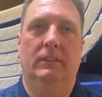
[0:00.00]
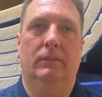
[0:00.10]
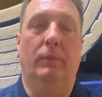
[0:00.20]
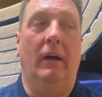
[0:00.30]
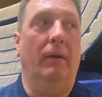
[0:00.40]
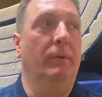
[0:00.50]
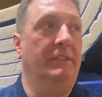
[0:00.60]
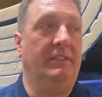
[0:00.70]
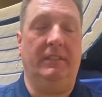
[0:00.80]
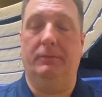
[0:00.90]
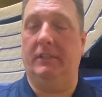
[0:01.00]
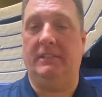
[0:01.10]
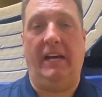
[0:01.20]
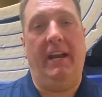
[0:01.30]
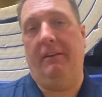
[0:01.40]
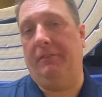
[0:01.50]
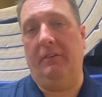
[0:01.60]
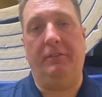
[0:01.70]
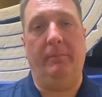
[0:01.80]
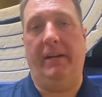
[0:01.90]
Well, we're just we're excited
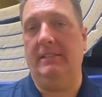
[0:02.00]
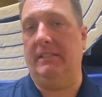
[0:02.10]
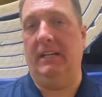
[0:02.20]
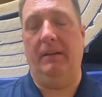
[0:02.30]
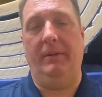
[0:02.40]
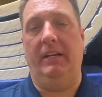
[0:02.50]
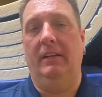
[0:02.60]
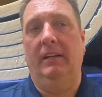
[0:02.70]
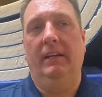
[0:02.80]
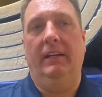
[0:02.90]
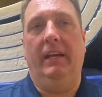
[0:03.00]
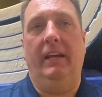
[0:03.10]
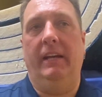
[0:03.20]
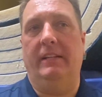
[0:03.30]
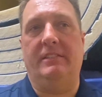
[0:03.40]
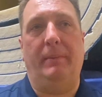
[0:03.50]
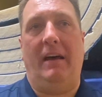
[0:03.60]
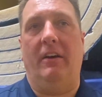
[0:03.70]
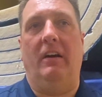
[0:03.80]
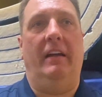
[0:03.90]
for, for Mesa. I mean, it, it's
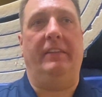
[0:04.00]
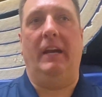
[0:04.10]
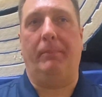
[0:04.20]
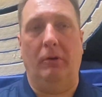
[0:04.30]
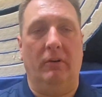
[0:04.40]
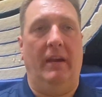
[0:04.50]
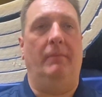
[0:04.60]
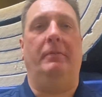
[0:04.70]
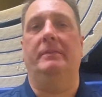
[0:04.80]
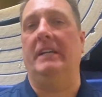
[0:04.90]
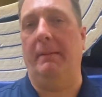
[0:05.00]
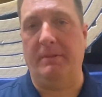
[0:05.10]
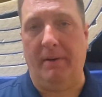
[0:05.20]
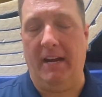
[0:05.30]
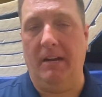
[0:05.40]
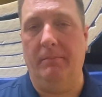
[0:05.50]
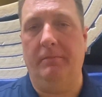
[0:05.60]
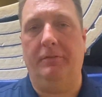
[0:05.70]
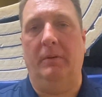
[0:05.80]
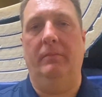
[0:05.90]
about our athletic program from top to bottom,
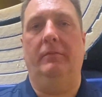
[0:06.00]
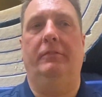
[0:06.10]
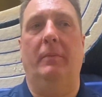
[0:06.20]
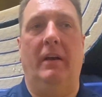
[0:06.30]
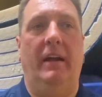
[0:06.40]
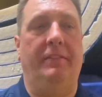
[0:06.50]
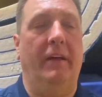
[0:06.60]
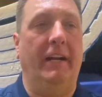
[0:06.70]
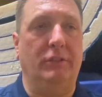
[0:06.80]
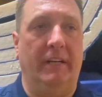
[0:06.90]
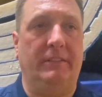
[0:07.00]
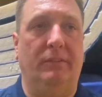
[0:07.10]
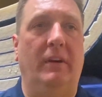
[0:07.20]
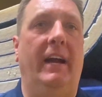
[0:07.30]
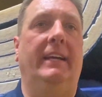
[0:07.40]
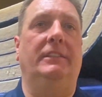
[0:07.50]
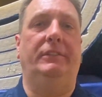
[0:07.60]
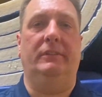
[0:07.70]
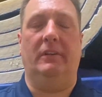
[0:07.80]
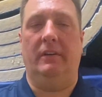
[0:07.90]
from, from our athletic director, Ryan,
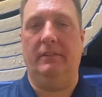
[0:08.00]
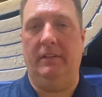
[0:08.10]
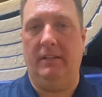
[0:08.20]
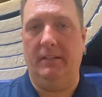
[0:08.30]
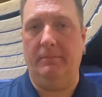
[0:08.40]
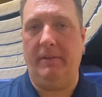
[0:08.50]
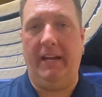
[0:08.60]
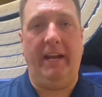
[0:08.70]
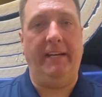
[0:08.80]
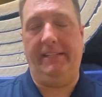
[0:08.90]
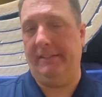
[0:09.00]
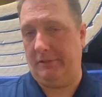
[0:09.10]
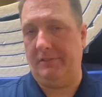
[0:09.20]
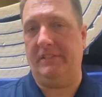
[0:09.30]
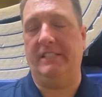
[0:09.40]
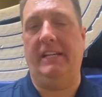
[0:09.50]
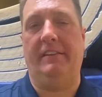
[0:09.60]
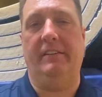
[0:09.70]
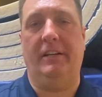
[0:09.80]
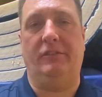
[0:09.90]
to our um, AADs, our assistant
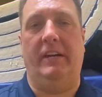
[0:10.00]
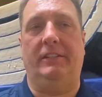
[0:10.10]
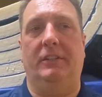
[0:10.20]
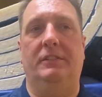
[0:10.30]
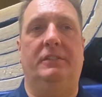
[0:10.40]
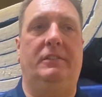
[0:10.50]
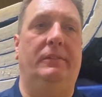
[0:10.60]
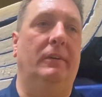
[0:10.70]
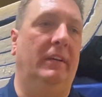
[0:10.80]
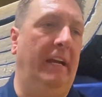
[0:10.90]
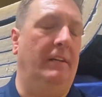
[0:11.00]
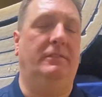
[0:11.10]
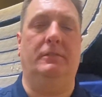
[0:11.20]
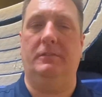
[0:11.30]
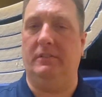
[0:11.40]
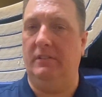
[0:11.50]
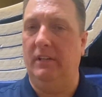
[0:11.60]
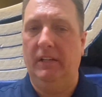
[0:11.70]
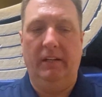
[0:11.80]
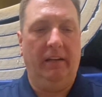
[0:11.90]
athletic directors, to our counselors and,
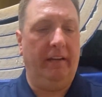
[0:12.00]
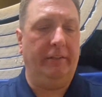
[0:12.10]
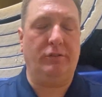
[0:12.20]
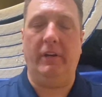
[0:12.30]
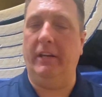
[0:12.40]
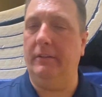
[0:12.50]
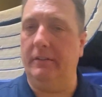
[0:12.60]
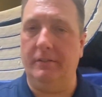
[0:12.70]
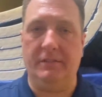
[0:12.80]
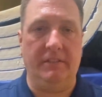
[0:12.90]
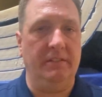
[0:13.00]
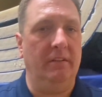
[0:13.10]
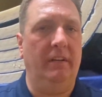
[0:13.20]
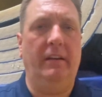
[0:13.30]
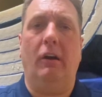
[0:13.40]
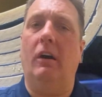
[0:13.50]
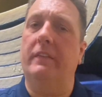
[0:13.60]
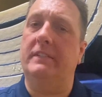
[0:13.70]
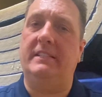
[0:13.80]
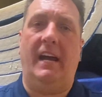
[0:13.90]
and the trainers and, and all
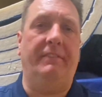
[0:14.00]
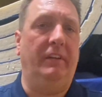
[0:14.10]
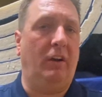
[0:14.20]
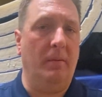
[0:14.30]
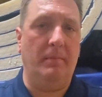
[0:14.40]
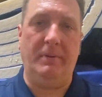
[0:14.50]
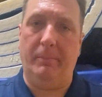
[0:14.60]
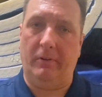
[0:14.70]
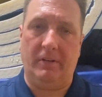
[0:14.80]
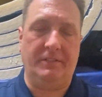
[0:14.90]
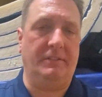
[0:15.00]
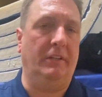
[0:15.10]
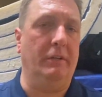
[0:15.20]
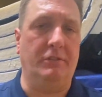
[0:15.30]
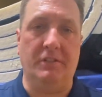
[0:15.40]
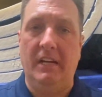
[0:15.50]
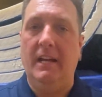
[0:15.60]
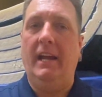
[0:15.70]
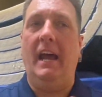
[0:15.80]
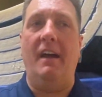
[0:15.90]
the staff, the equipment people, our assistant coaches.
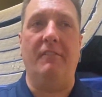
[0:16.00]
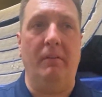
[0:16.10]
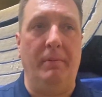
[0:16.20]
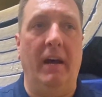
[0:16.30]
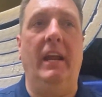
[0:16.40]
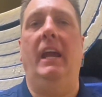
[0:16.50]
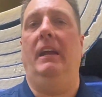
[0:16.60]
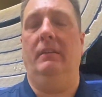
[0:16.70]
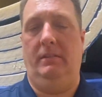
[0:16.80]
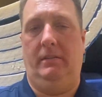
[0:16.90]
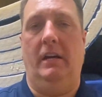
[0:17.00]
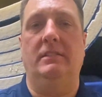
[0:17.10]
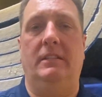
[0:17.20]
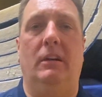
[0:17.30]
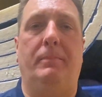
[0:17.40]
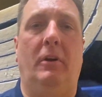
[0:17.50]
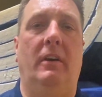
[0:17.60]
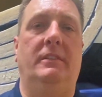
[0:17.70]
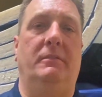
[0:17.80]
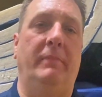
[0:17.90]
Everybody does their
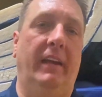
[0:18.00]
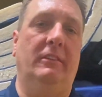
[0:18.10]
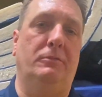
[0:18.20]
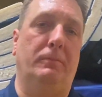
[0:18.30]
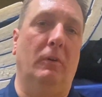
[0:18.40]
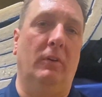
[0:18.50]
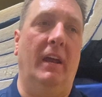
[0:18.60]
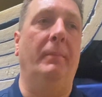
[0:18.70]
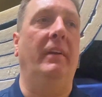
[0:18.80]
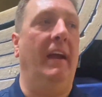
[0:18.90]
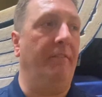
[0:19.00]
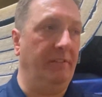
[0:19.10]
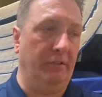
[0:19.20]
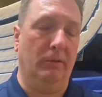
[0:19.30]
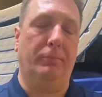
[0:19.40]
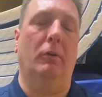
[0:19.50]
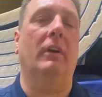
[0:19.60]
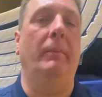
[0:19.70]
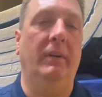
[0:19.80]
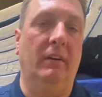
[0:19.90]
part to make this program and every single
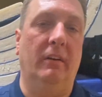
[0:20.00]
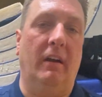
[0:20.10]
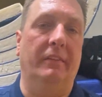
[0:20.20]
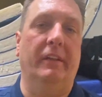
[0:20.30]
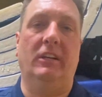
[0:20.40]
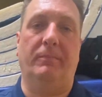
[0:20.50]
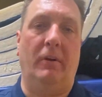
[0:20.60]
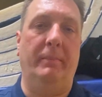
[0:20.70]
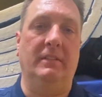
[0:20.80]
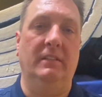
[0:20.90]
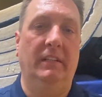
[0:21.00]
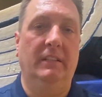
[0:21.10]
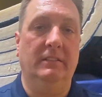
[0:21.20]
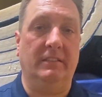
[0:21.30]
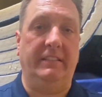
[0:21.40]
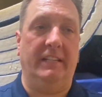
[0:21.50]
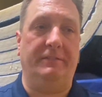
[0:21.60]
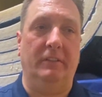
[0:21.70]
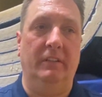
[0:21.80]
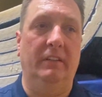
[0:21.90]
program here in our athletic department
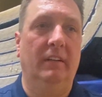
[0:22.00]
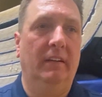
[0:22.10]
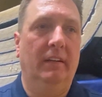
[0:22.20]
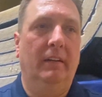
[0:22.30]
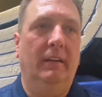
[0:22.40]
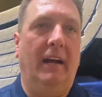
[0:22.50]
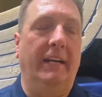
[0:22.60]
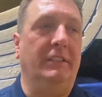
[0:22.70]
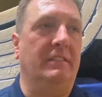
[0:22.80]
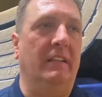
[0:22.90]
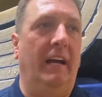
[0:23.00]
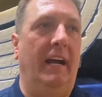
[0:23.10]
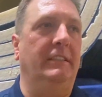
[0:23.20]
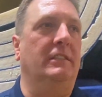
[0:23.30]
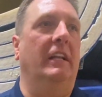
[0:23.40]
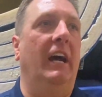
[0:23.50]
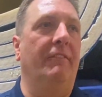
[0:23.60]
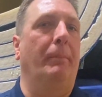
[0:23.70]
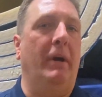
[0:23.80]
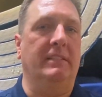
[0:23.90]
successful. And I just, I just
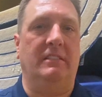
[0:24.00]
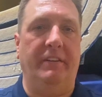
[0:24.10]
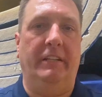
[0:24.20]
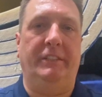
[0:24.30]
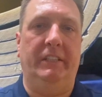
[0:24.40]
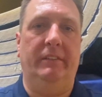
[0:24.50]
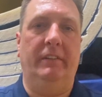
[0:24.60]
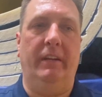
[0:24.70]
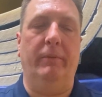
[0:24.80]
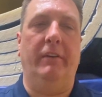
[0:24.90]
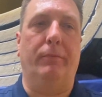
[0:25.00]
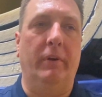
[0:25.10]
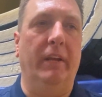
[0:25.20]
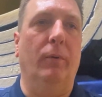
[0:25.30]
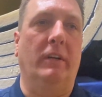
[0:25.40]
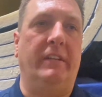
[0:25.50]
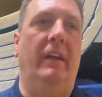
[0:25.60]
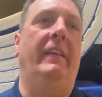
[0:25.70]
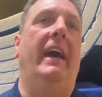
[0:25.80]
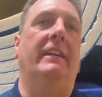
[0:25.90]
love the positive energy, and we've really worked
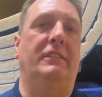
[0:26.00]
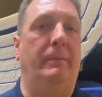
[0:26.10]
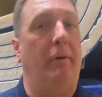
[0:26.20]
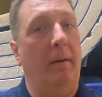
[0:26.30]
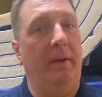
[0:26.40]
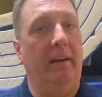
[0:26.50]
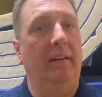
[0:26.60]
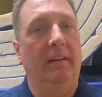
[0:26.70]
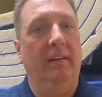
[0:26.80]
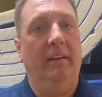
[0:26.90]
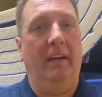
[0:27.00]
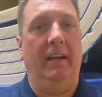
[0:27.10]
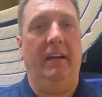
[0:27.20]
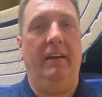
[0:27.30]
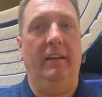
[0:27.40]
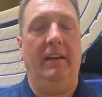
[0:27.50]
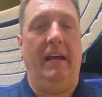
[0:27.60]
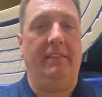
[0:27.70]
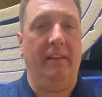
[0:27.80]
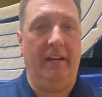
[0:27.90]
on that as a department and an
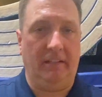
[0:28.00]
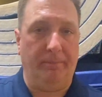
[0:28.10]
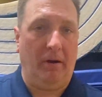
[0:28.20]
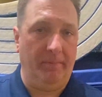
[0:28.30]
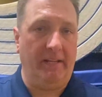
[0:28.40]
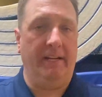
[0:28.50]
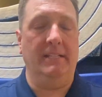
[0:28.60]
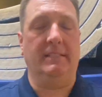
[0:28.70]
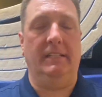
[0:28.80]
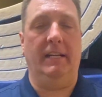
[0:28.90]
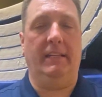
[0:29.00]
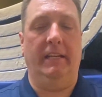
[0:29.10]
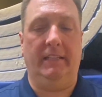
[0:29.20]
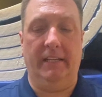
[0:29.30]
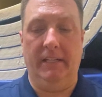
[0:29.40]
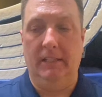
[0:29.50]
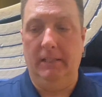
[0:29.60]
athletic department that is. And I think that